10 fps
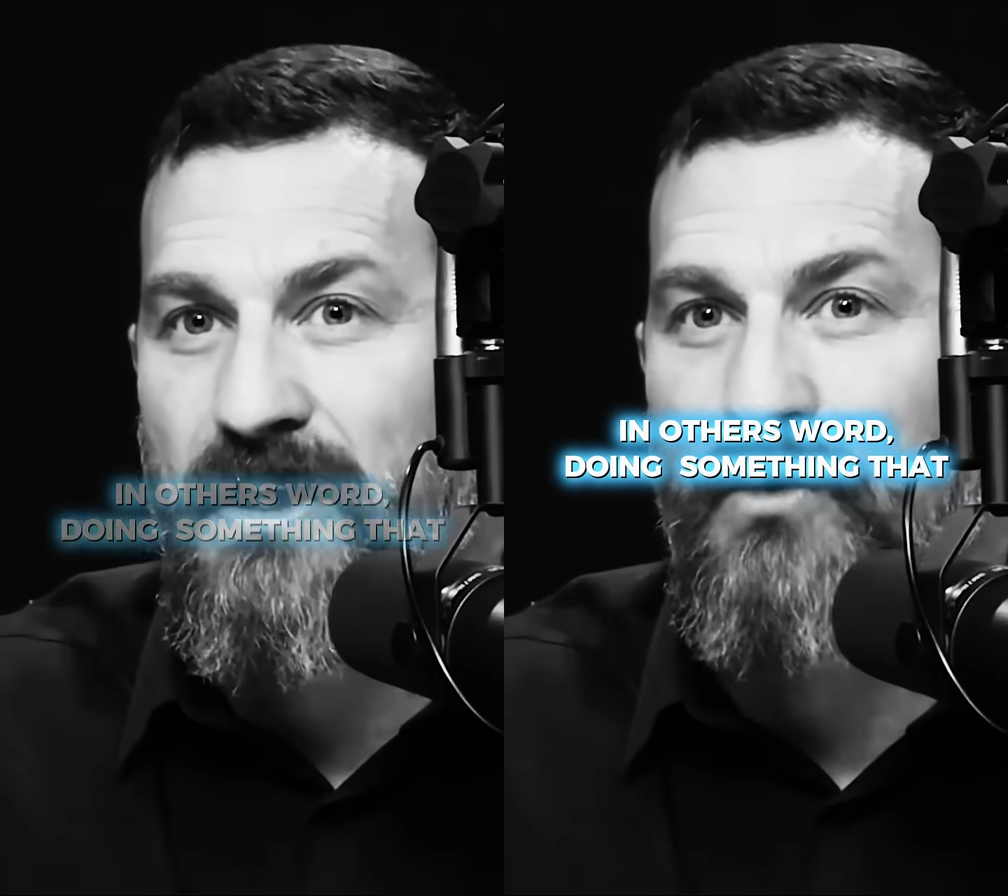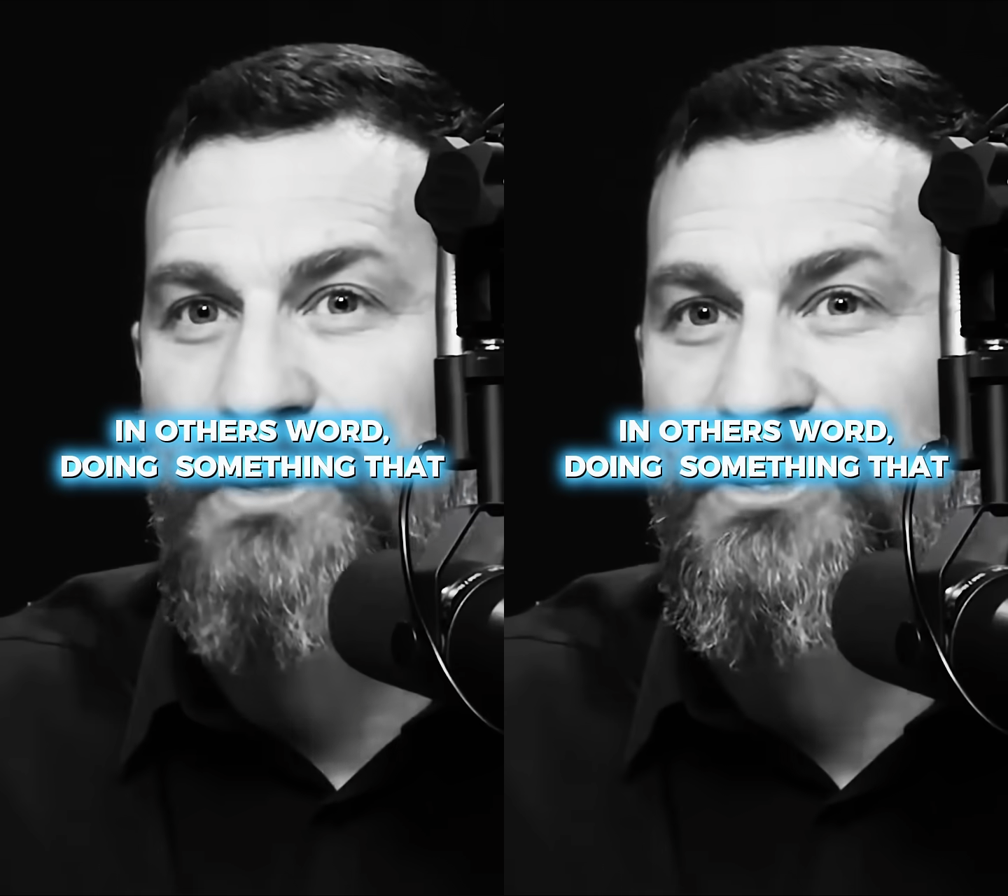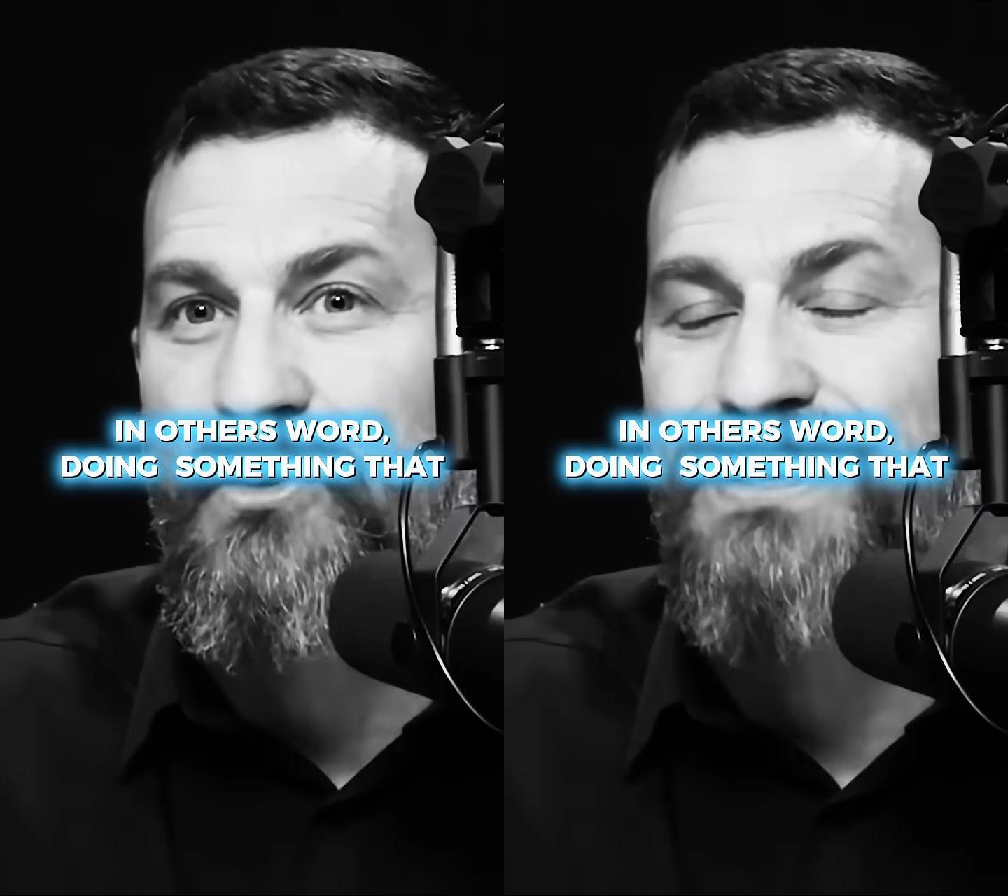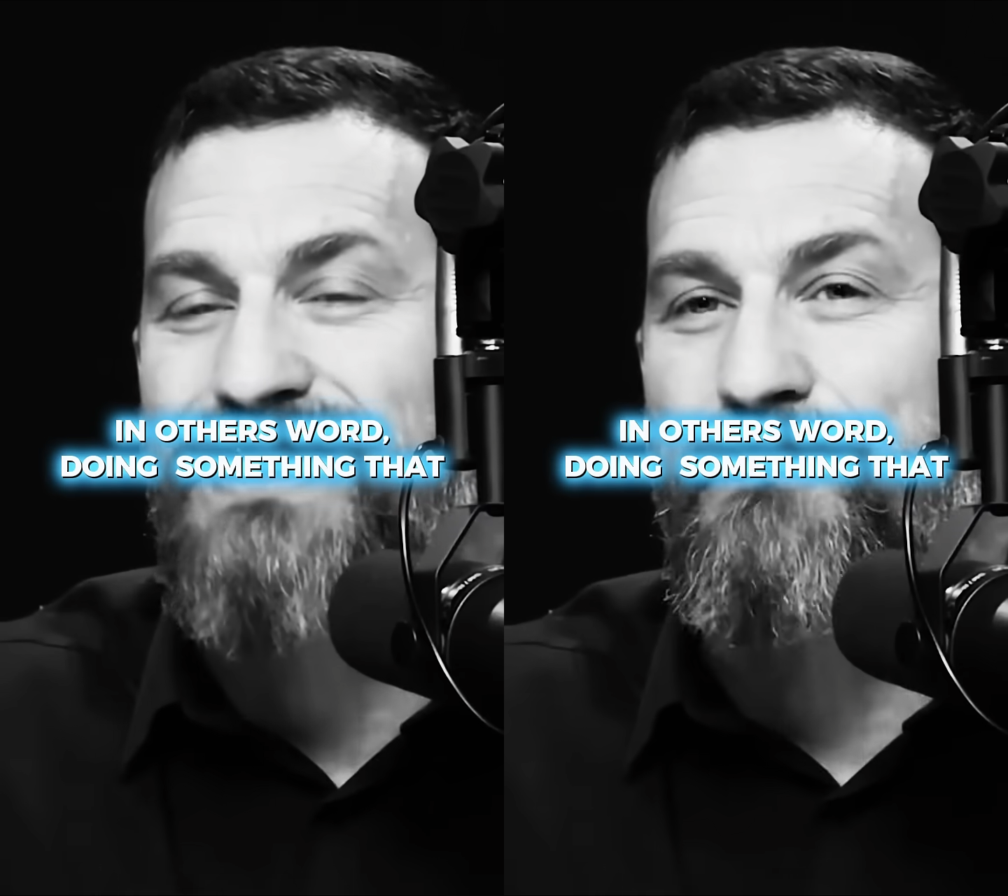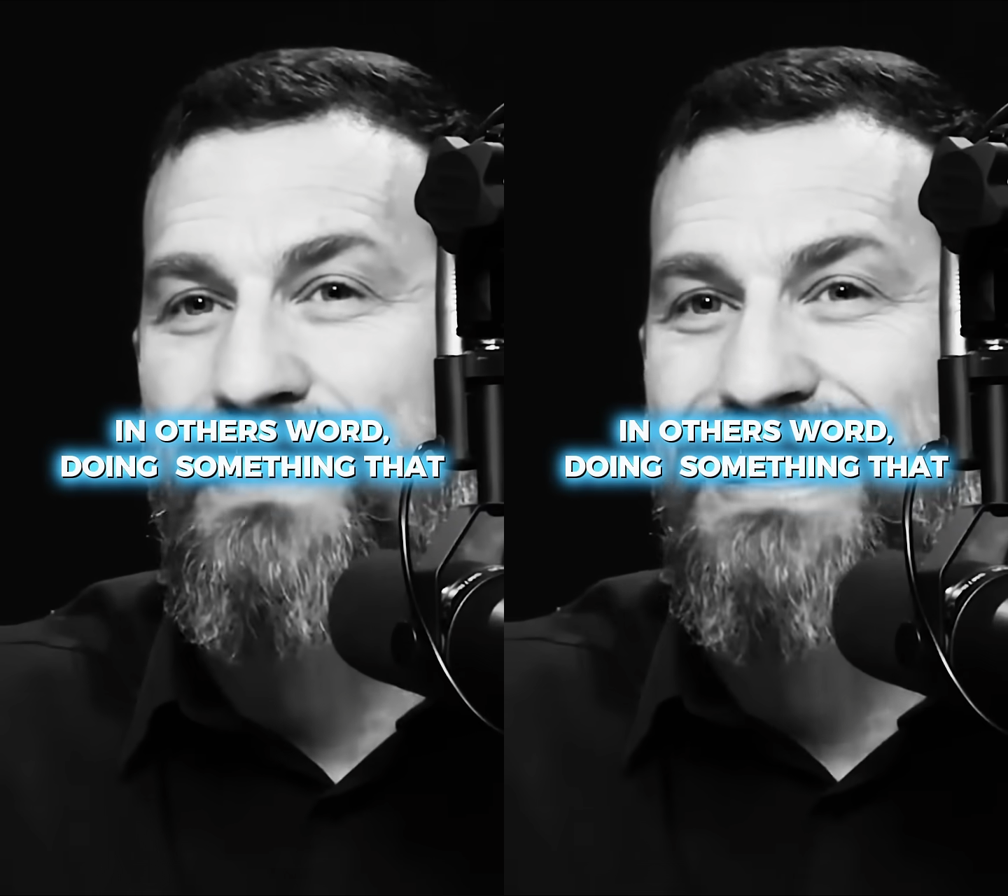In other words, doing
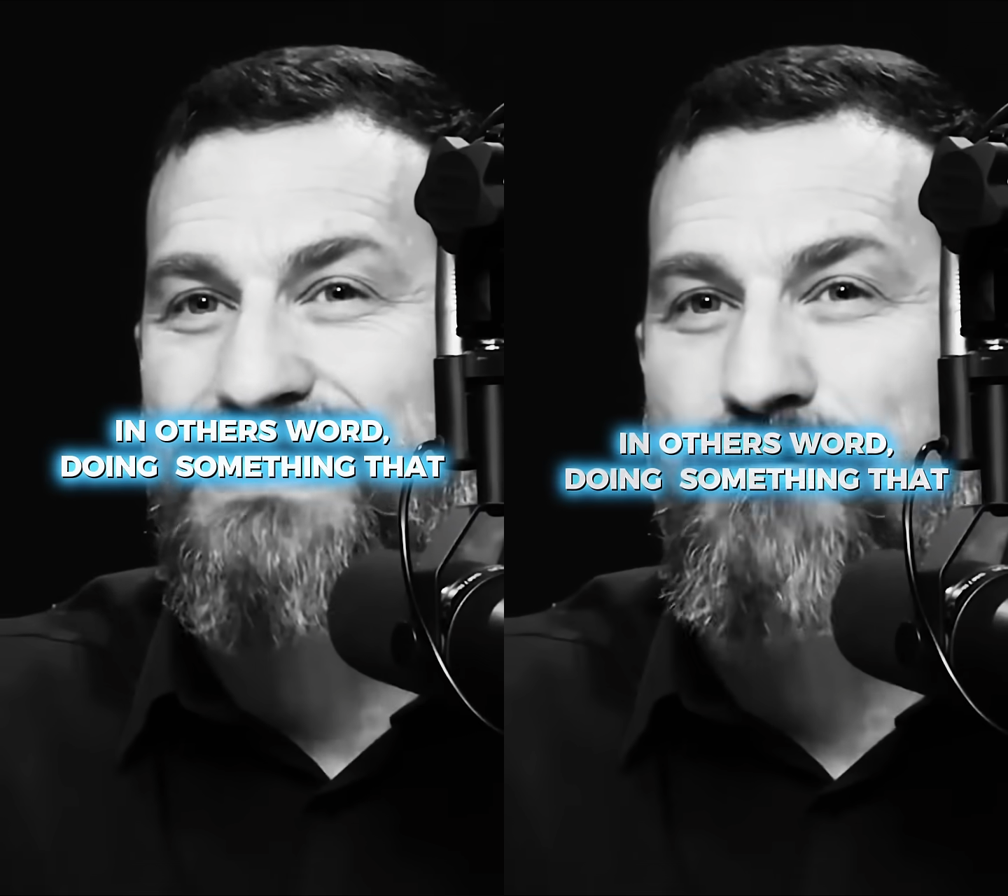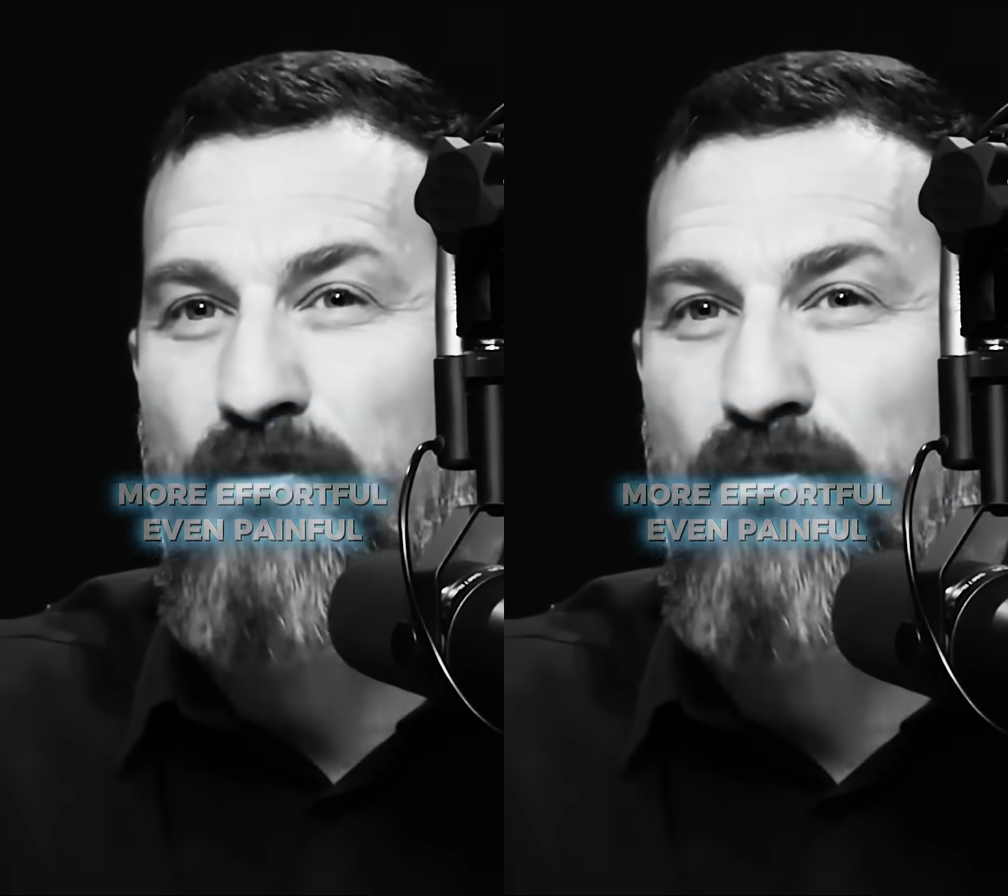something that's